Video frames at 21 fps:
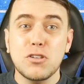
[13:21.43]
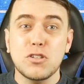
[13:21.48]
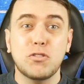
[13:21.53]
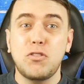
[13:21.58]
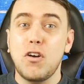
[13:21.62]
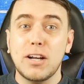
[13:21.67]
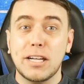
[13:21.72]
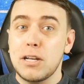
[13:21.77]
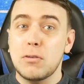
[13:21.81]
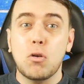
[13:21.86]
goes
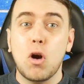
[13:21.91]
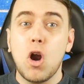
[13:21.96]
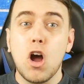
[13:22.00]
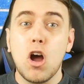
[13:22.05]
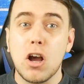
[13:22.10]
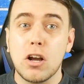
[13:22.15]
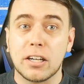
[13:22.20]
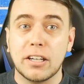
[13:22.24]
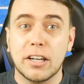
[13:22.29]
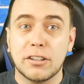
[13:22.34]
fucking
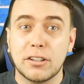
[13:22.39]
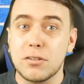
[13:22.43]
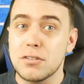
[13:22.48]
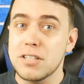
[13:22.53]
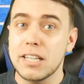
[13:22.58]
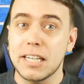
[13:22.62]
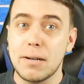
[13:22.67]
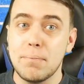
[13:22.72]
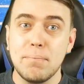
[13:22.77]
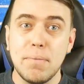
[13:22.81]
wrong.
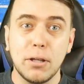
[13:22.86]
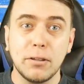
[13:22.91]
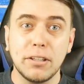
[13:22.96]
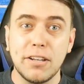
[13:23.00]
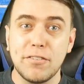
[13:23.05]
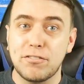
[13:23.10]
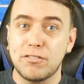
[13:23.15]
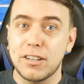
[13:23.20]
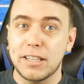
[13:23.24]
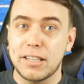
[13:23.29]
There's like a
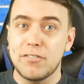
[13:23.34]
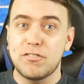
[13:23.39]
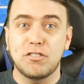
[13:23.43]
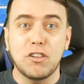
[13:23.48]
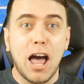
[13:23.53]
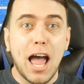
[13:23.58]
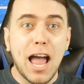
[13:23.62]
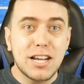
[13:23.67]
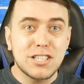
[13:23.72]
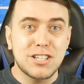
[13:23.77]
million freaking
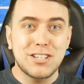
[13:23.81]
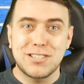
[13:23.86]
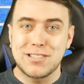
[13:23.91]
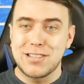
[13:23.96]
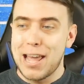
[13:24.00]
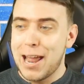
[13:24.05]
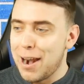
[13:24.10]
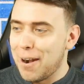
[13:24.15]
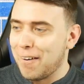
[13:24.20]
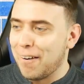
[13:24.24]
flashes
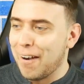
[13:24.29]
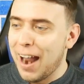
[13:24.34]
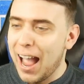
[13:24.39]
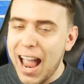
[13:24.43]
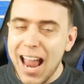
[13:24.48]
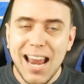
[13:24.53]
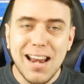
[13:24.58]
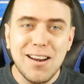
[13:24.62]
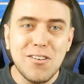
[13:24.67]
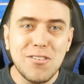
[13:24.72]
there.
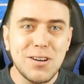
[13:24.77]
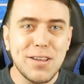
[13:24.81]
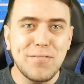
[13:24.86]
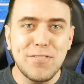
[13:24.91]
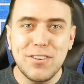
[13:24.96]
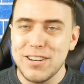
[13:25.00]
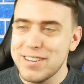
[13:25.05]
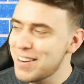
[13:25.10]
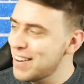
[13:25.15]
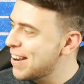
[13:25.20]
I don't
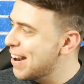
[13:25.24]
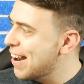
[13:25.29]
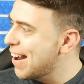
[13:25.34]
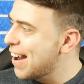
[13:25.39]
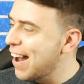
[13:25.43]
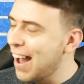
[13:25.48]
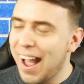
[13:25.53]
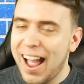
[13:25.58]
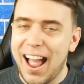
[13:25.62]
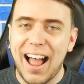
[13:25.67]
even
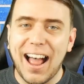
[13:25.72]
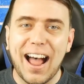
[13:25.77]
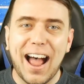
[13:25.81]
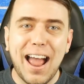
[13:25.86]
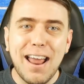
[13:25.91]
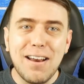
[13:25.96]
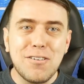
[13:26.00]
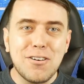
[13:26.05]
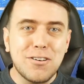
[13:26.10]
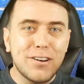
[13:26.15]

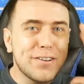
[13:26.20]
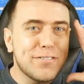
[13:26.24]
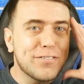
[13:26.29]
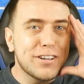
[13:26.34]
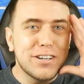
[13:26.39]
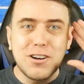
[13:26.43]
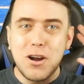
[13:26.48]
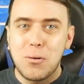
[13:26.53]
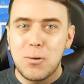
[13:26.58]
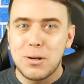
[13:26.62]
I don't
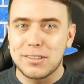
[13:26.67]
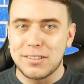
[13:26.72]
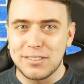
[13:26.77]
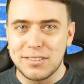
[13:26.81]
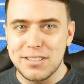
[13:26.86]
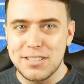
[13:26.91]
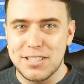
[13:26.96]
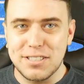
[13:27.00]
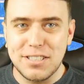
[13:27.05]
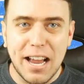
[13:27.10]
even know what to
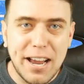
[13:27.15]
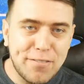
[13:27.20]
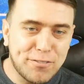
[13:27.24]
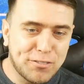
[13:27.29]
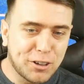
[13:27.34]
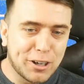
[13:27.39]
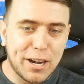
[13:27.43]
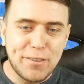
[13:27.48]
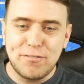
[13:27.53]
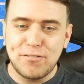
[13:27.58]

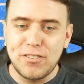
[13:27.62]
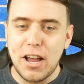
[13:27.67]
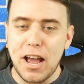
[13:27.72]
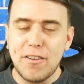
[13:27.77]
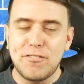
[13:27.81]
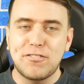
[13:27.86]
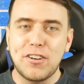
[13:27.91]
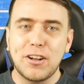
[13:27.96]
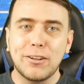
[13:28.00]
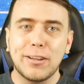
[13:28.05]
decipher. It
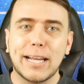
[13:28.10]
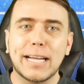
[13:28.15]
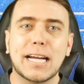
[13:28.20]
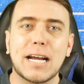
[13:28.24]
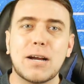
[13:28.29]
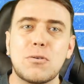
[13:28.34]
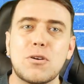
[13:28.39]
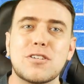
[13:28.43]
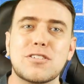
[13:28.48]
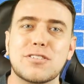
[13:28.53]
I felt
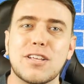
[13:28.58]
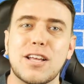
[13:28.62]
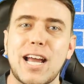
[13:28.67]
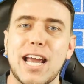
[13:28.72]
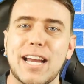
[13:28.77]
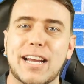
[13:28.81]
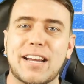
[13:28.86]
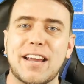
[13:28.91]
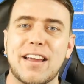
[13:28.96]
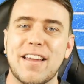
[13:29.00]
like I was
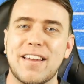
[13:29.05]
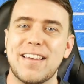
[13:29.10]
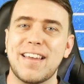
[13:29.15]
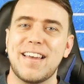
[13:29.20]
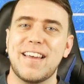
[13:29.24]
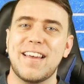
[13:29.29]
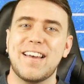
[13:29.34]
like